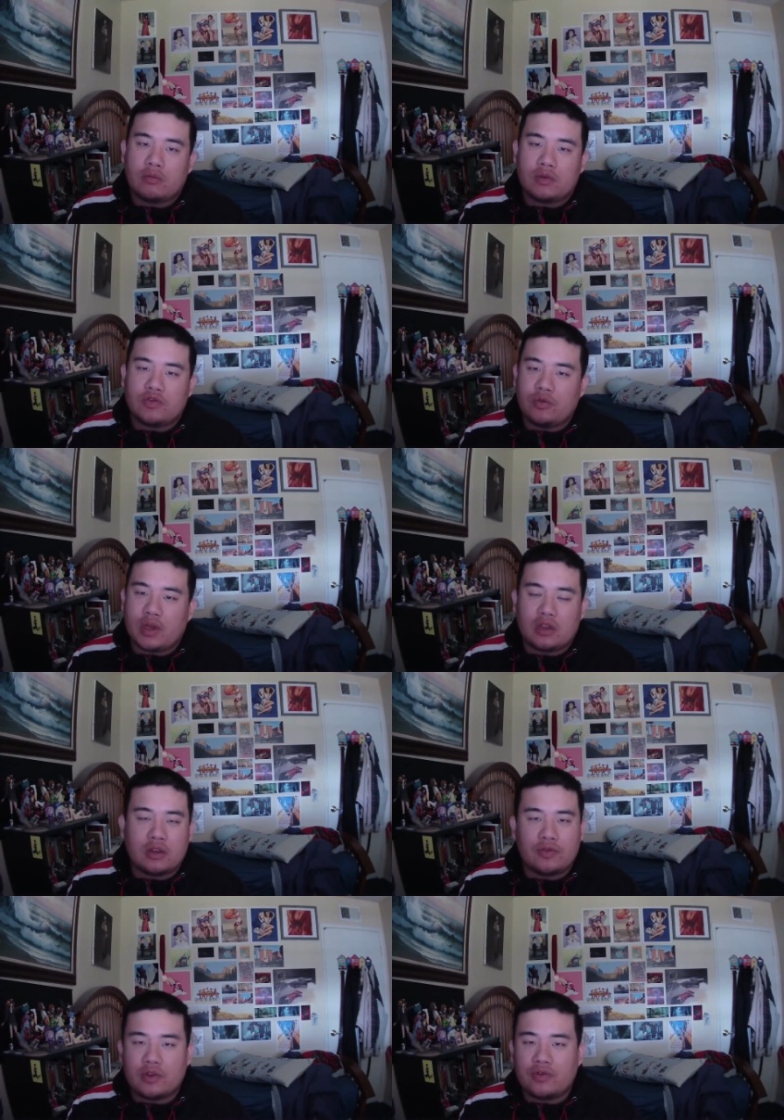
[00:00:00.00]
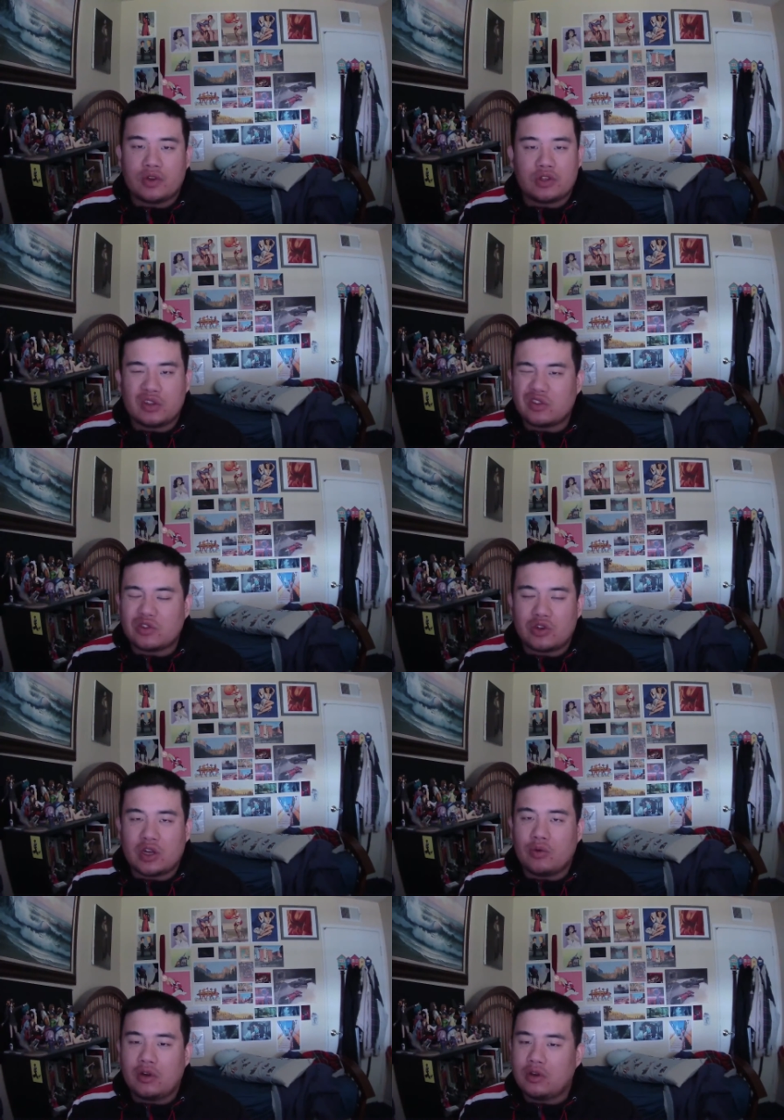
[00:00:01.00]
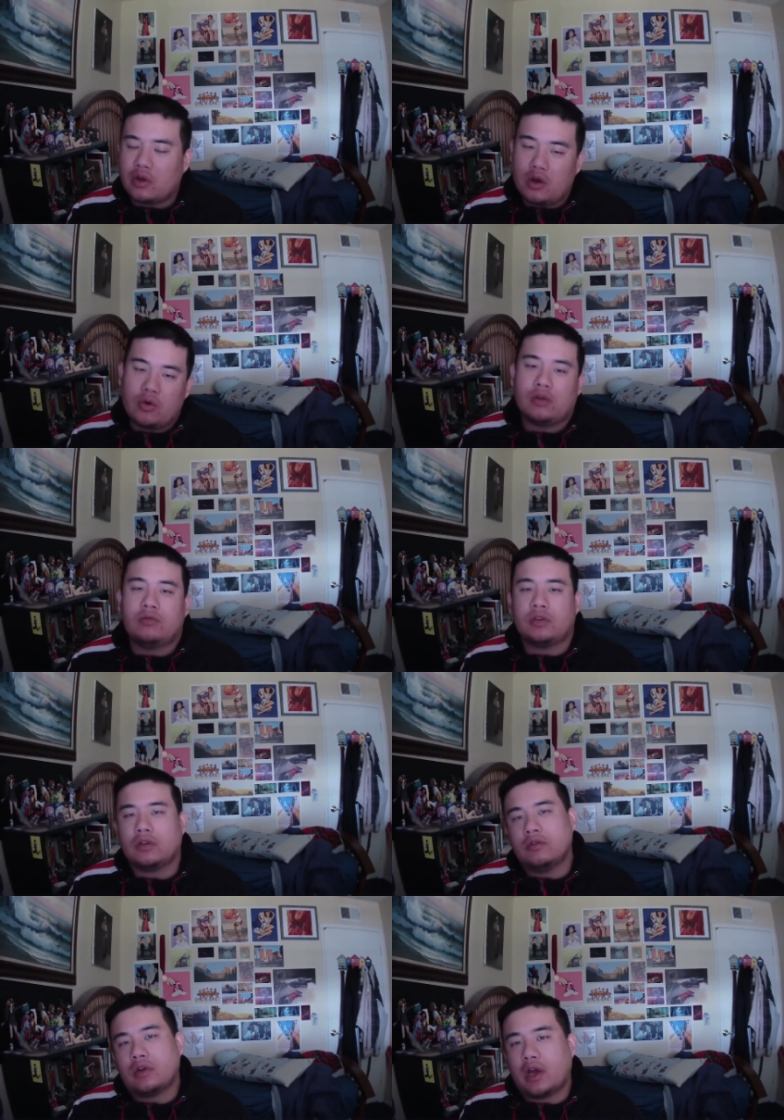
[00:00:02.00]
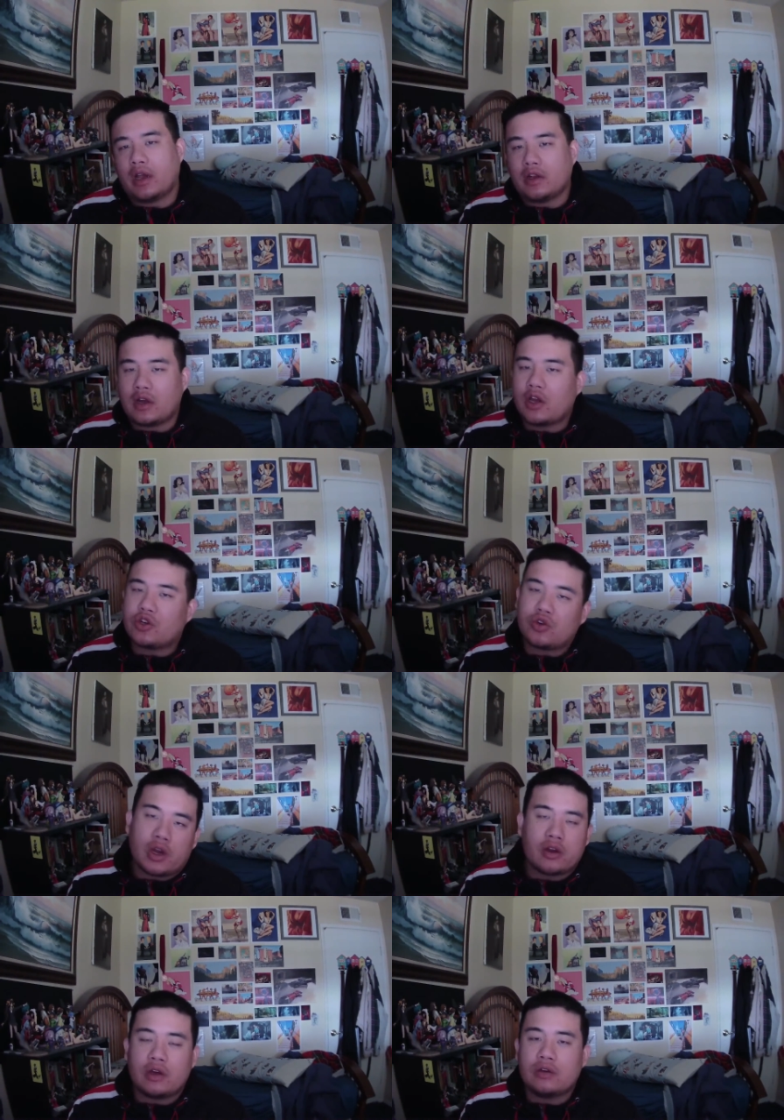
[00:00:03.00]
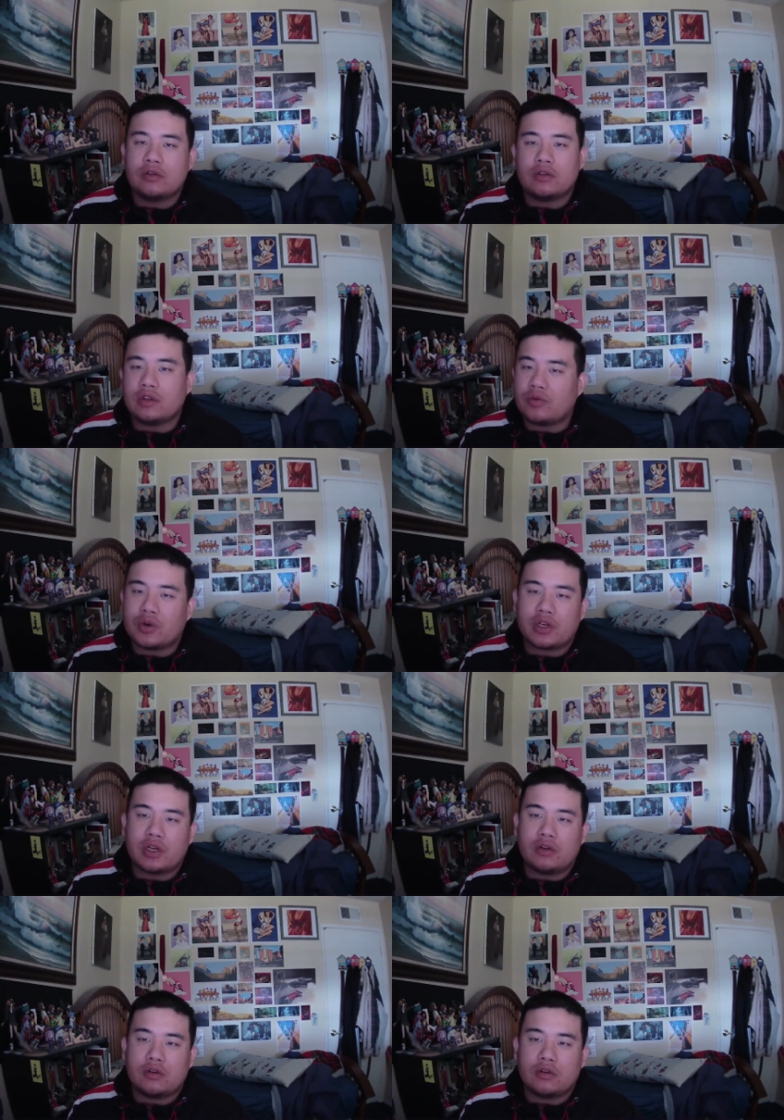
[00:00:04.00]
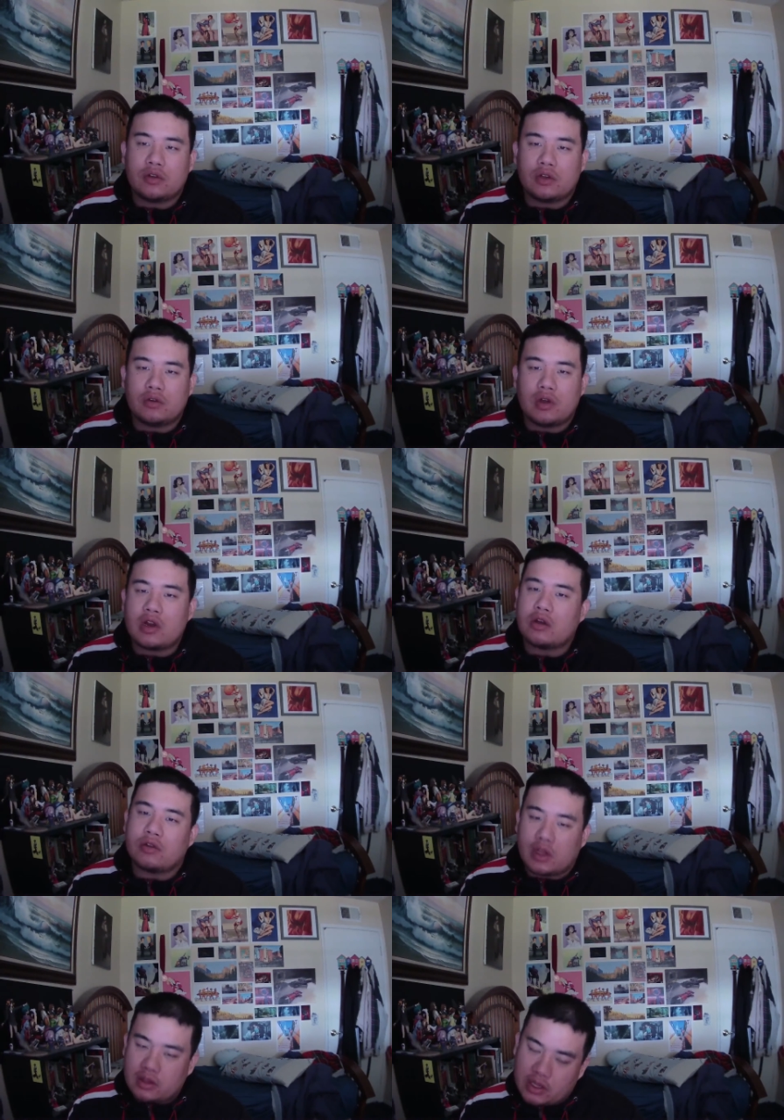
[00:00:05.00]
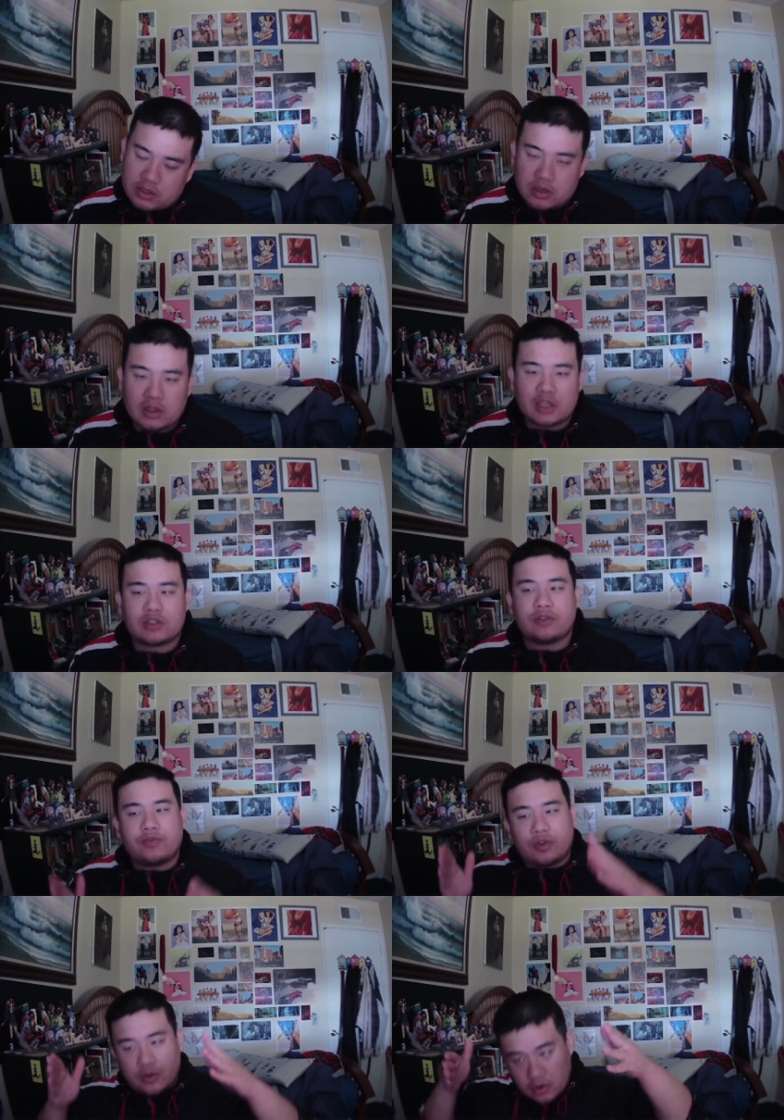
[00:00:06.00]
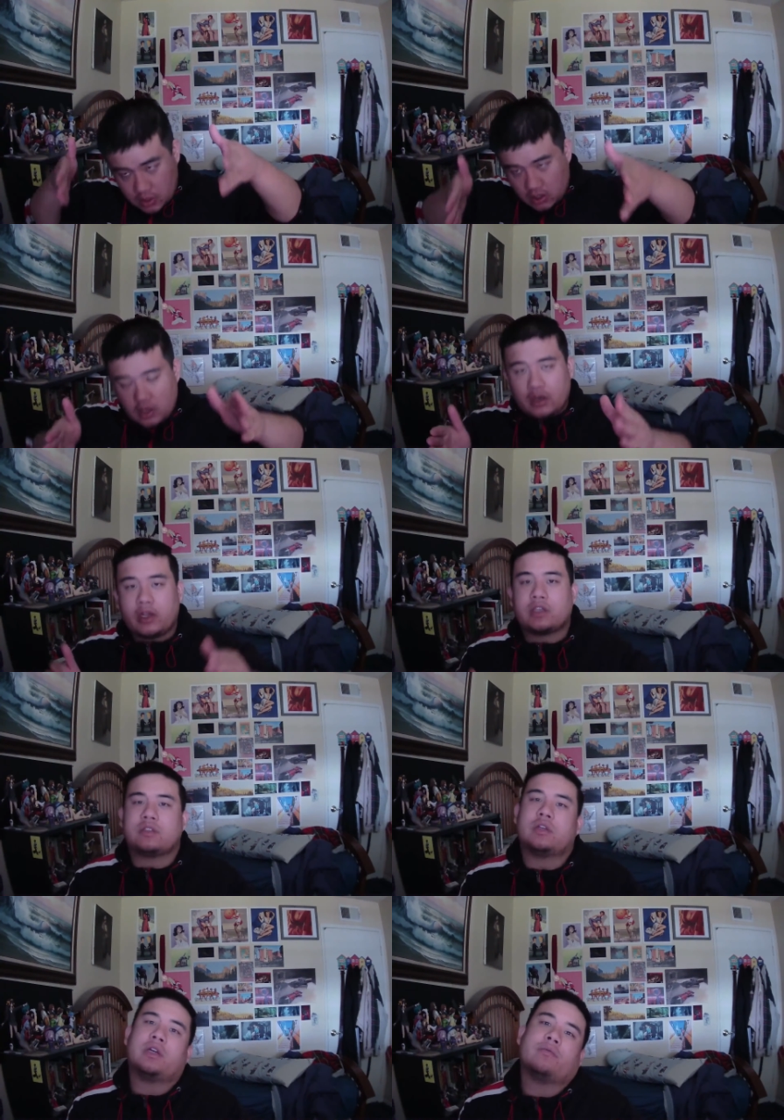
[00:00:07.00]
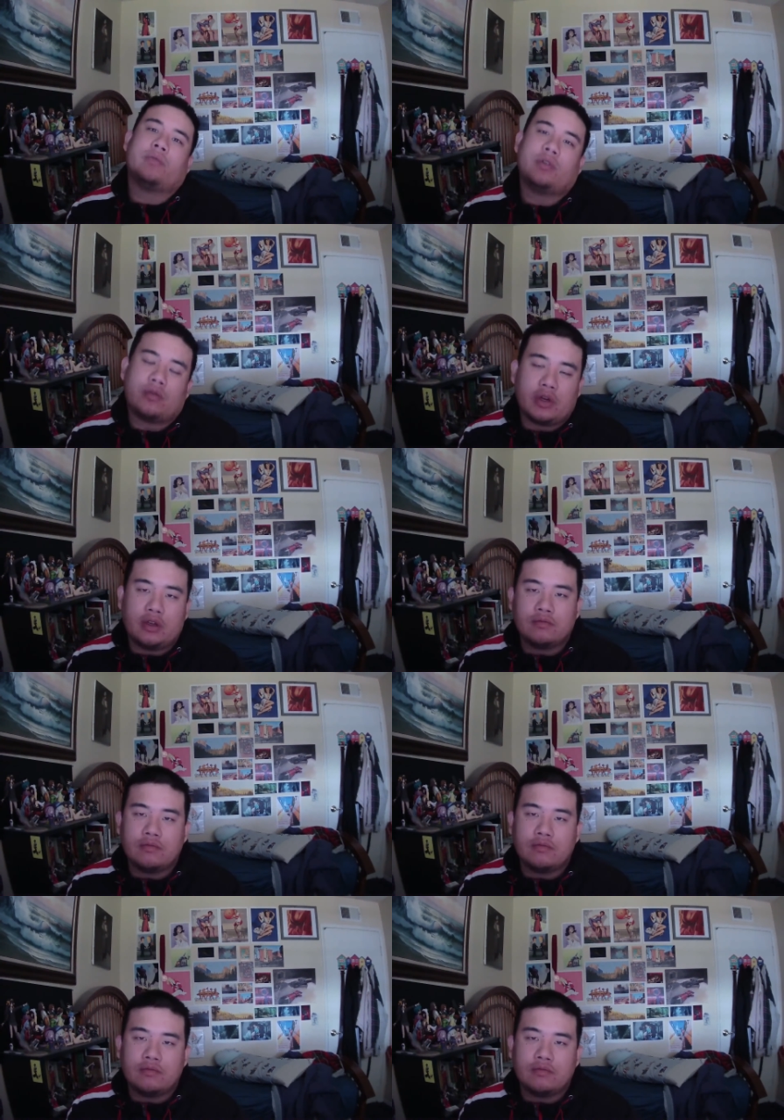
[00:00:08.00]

if you make if, if it doesn't turn out well, you're like, oh well, you know, I I tried it out, didn't work out, you know, and I'll, that that's a lesson for next time, right?